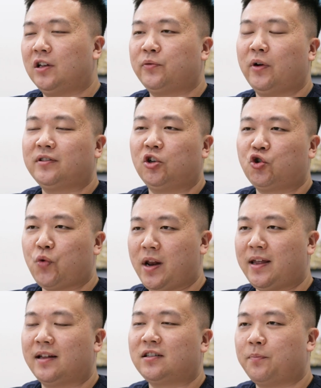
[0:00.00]
as well as the
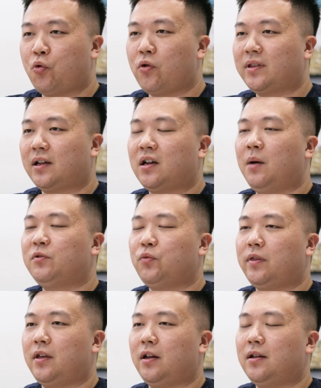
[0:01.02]
training and support that
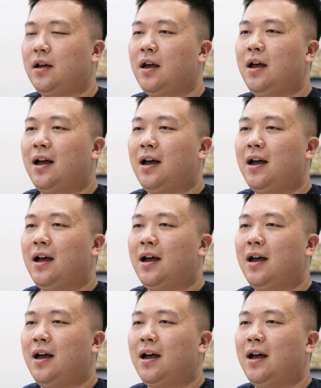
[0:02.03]
comes with it,